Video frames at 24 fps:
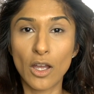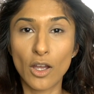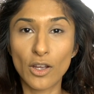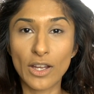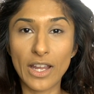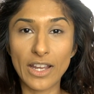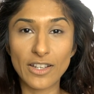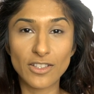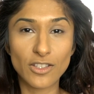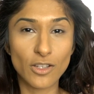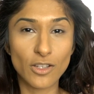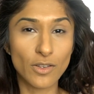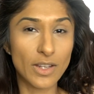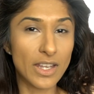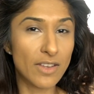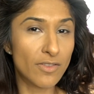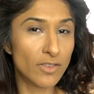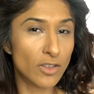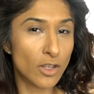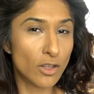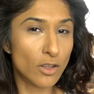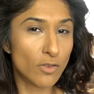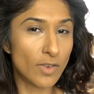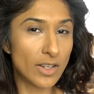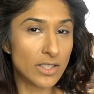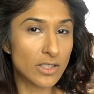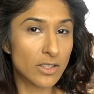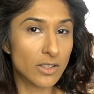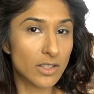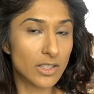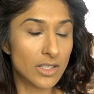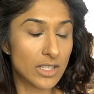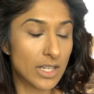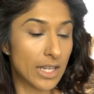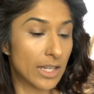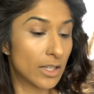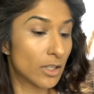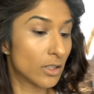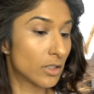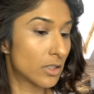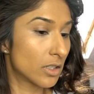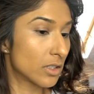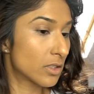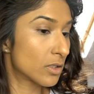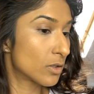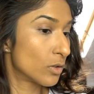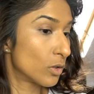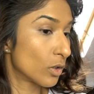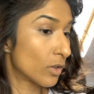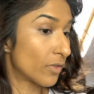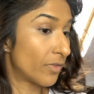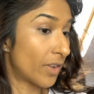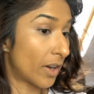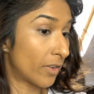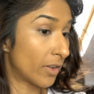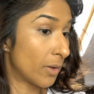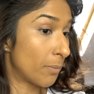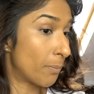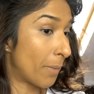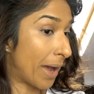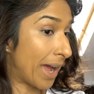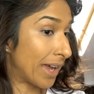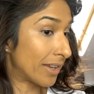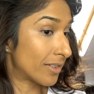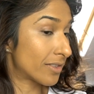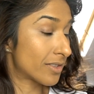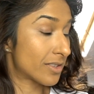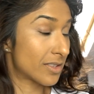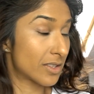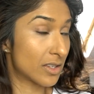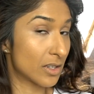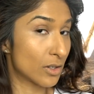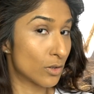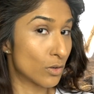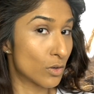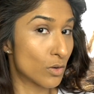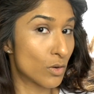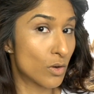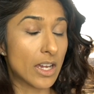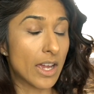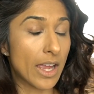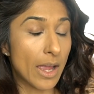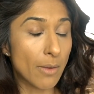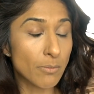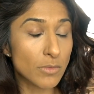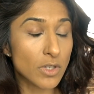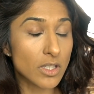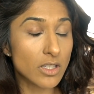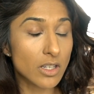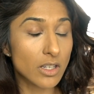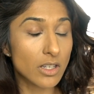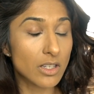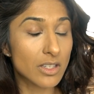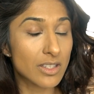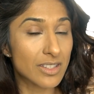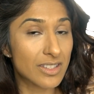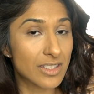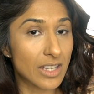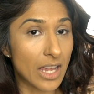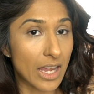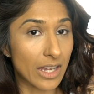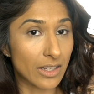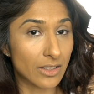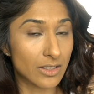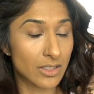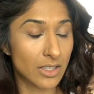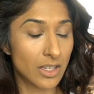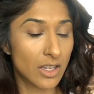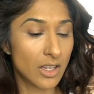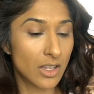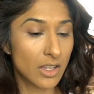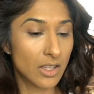Okay, so even though the rest of the skin does look very matte still, I am just going to set